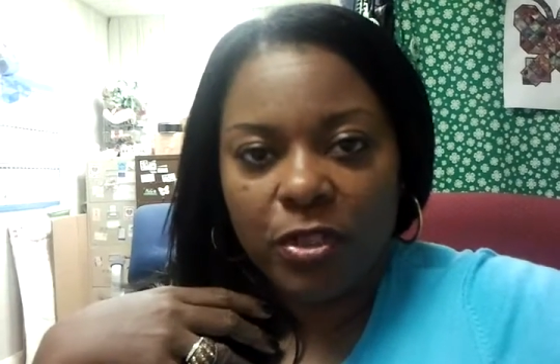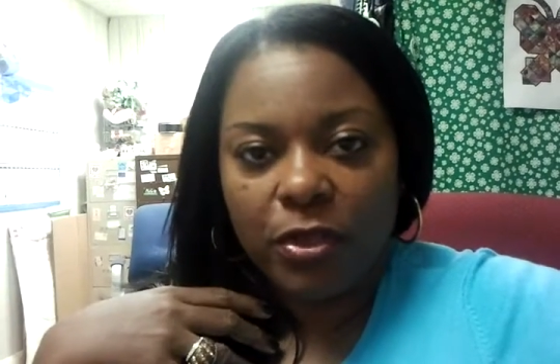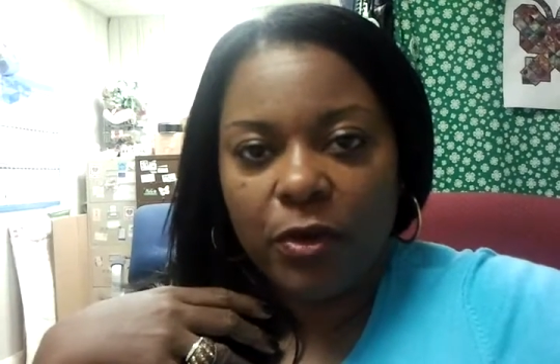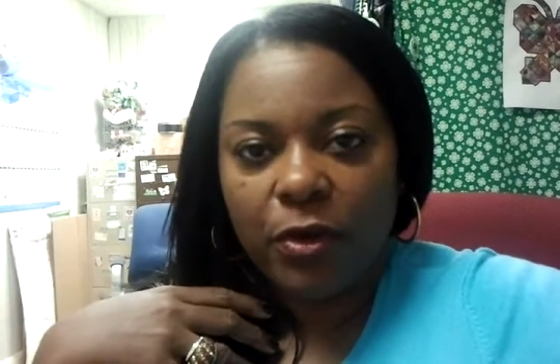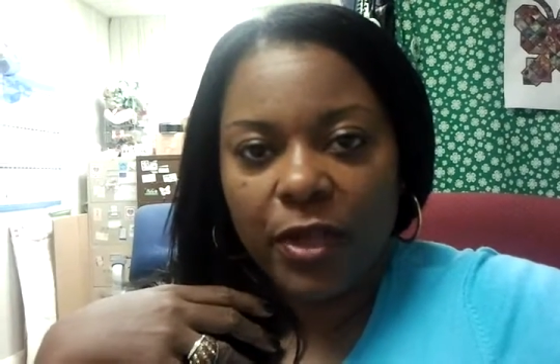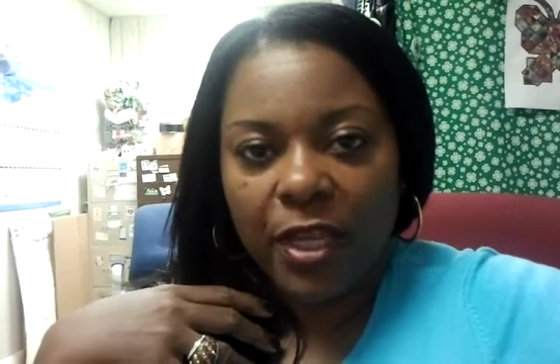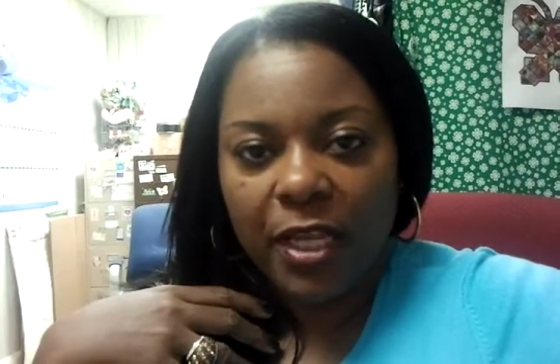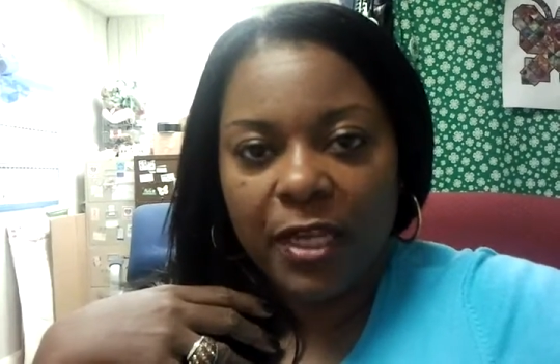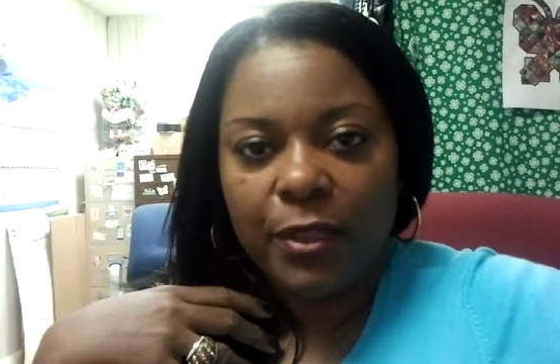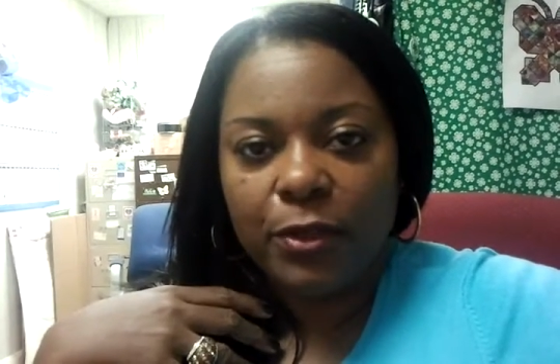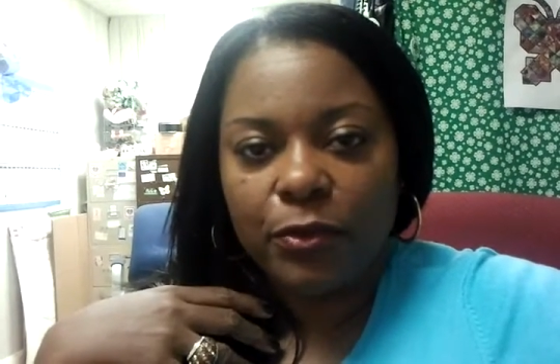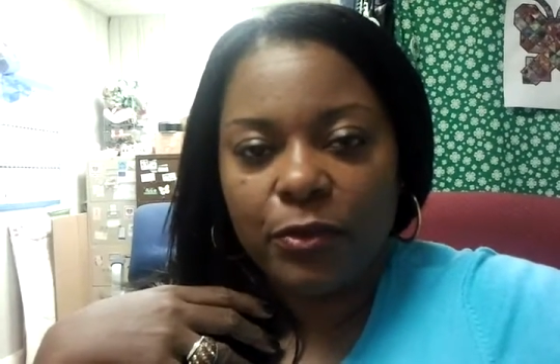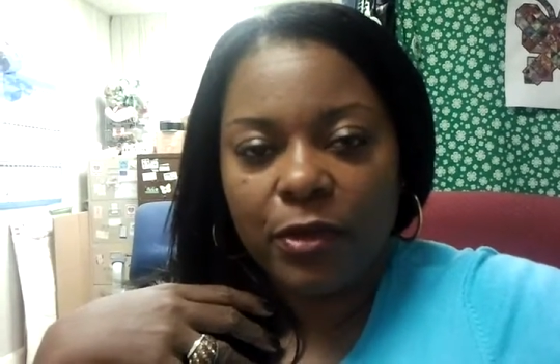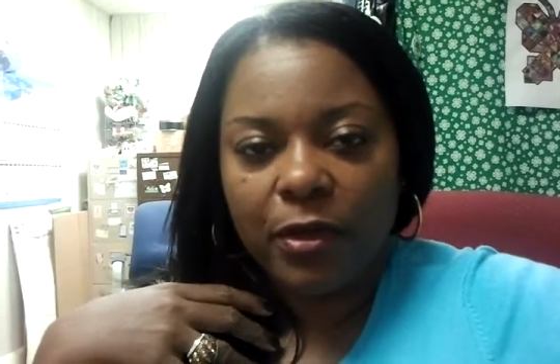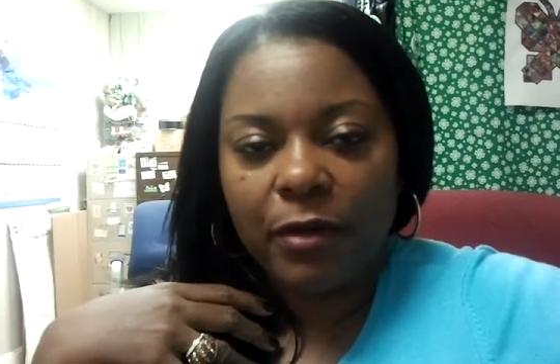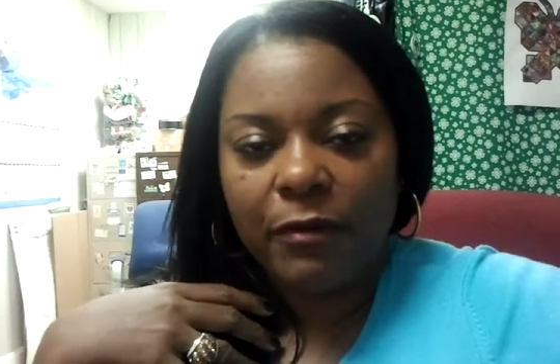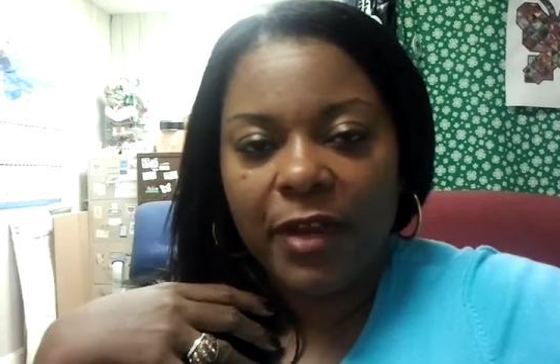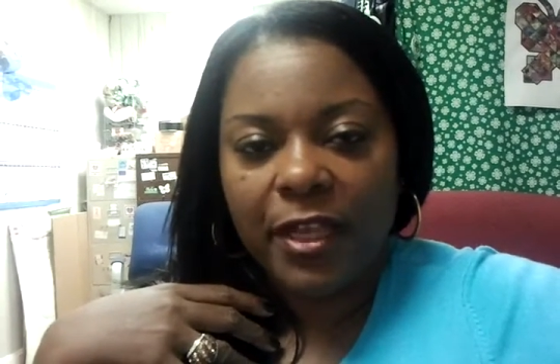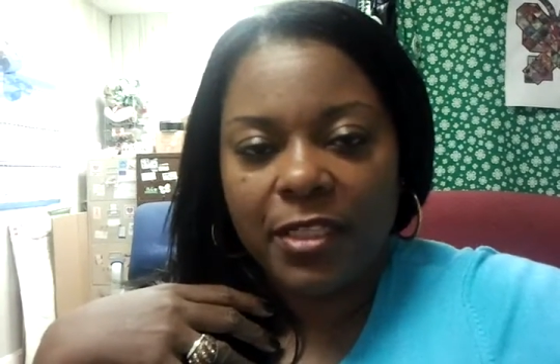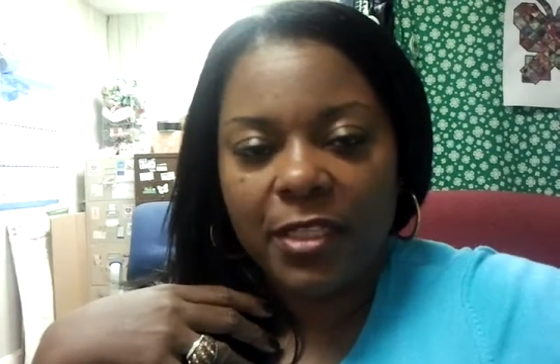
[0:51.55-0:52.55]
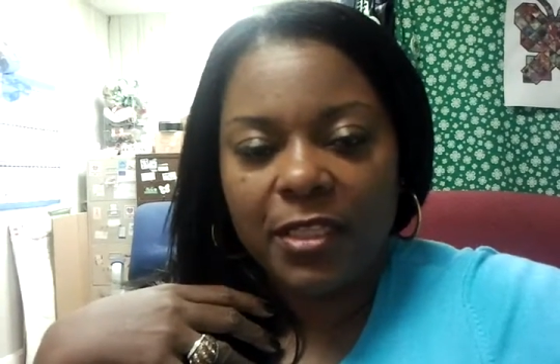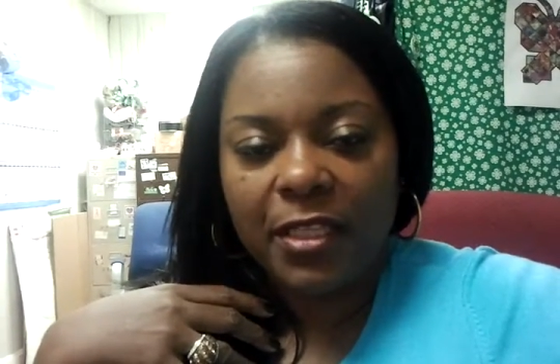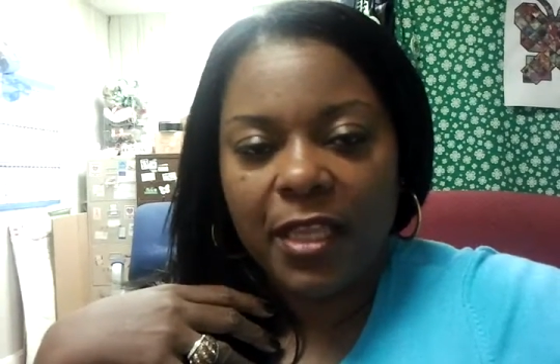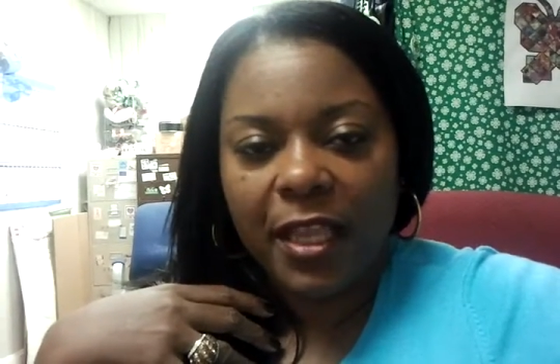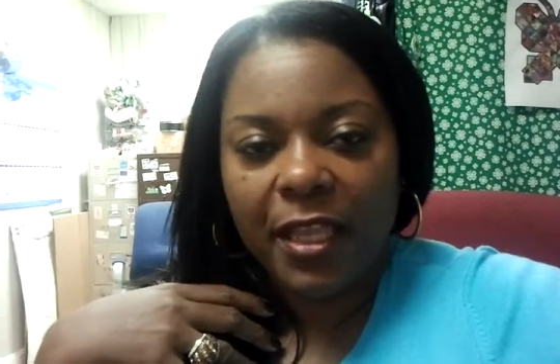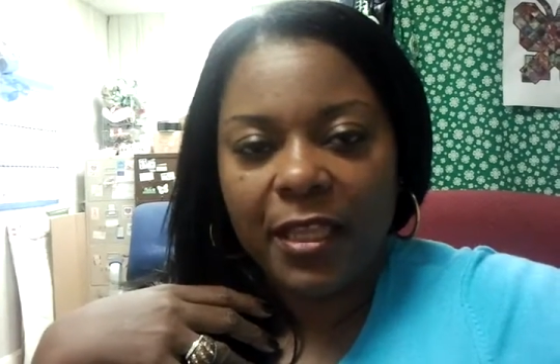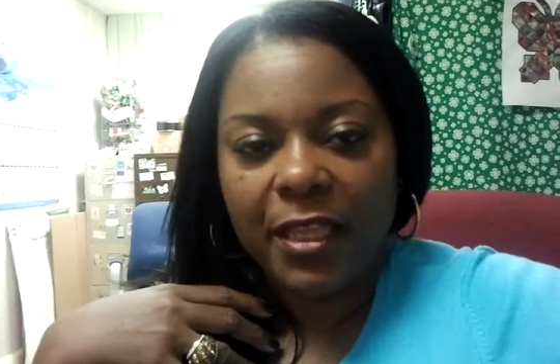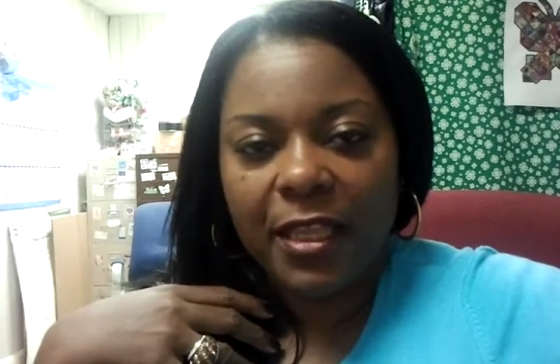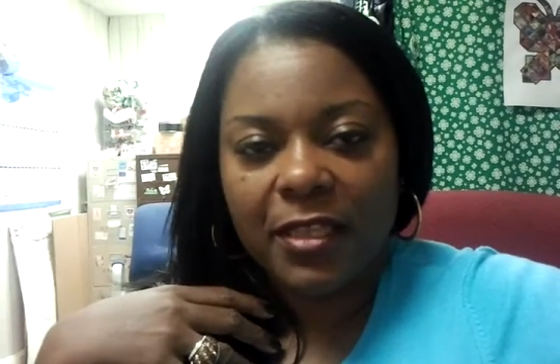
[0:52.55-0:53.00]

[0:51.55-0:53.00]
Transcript: to go ahead and do a correction day